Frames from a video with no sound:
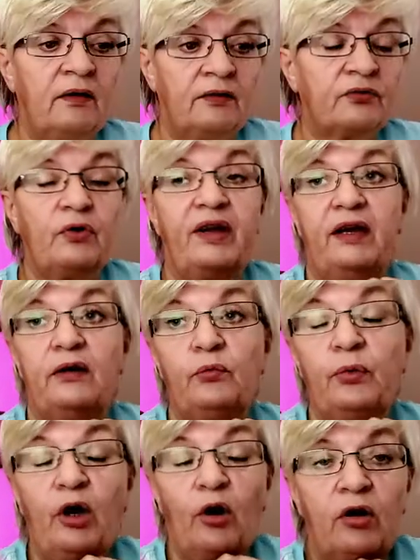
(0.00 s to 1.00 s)
So here
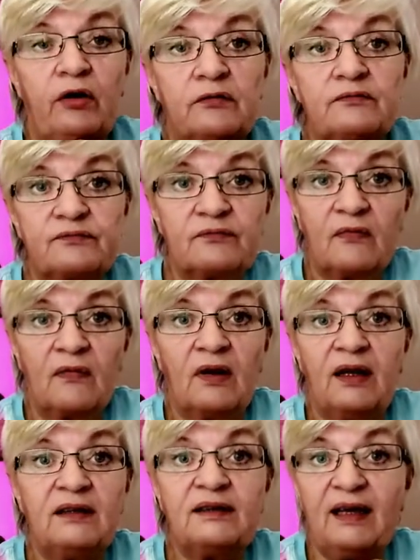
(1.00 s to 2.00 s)
we are
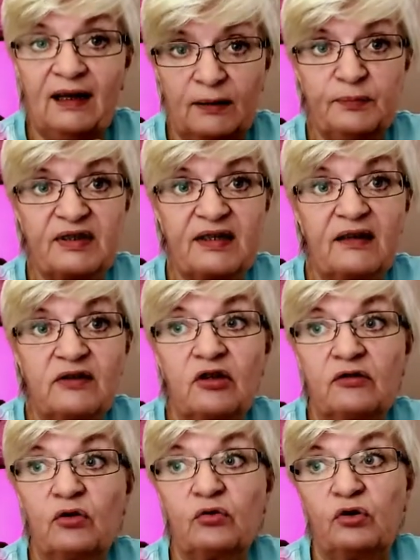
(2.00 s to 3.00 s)
in the help
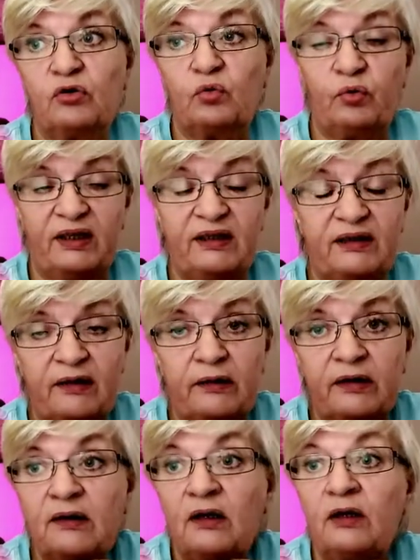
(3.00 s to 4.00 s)
section on Twitter
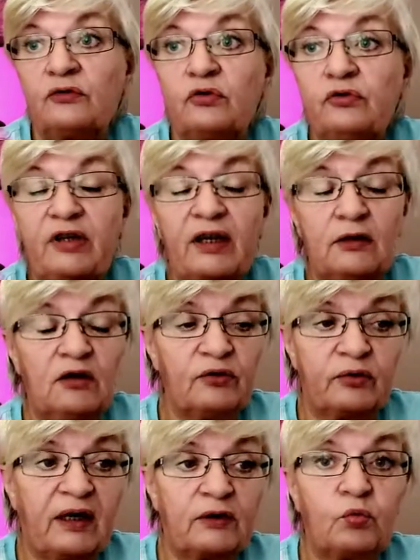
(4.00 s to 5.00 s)
to take a
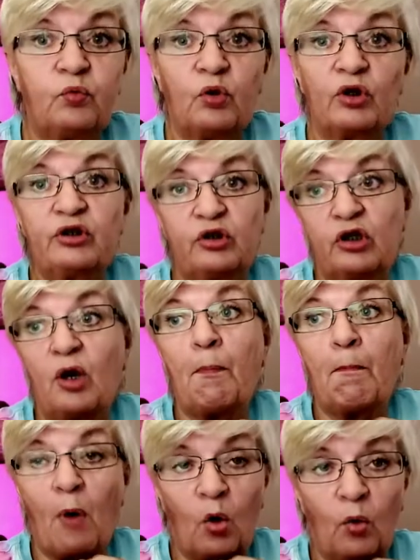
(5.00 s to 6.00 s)
look at what
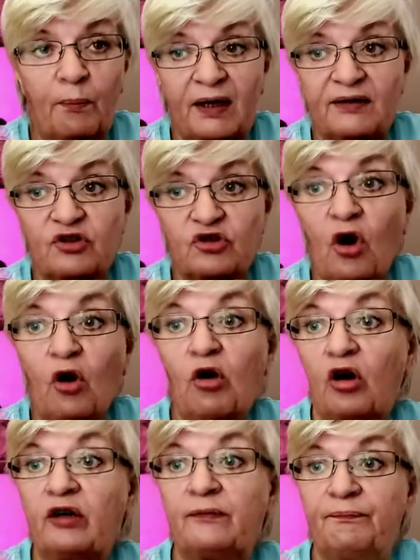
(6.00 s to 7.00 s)
moments
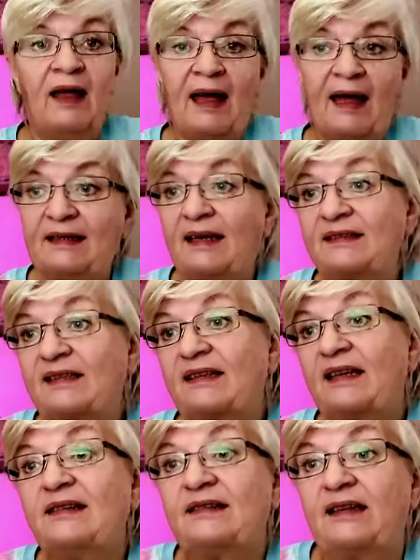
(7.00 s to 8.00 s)
are. And as
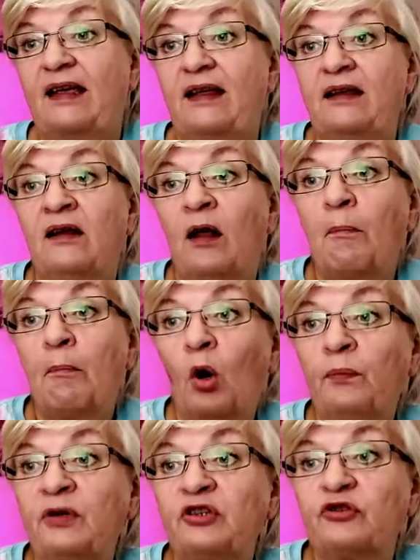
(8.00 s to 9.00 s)
they say,
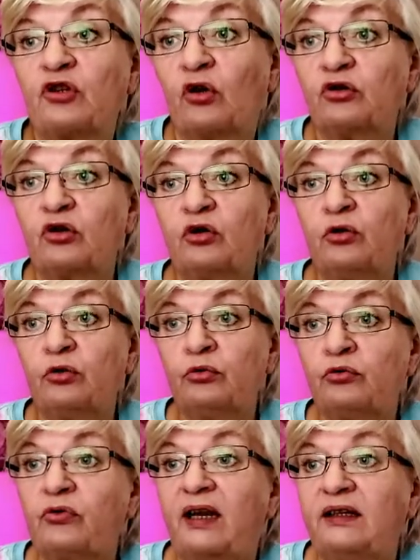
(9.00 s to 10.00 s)
Moments are
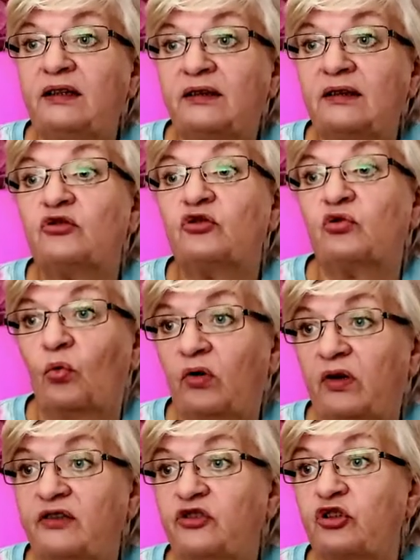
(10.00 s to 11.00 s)
curated
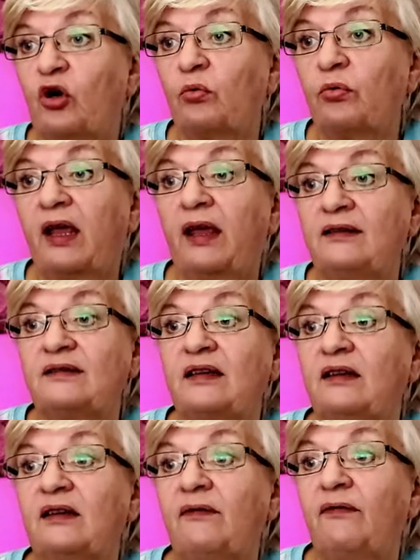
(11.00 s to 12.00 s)
stories
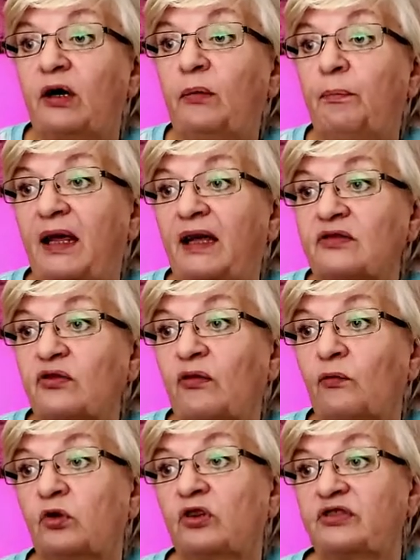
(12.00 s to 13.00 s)
showcasing the very best
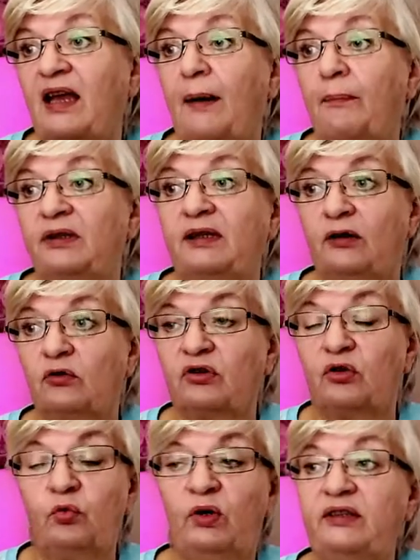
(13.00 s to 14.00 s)
of what's happening on
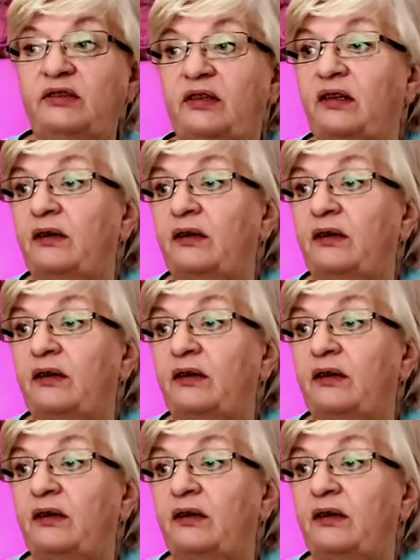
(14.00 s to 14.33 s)
Twitter.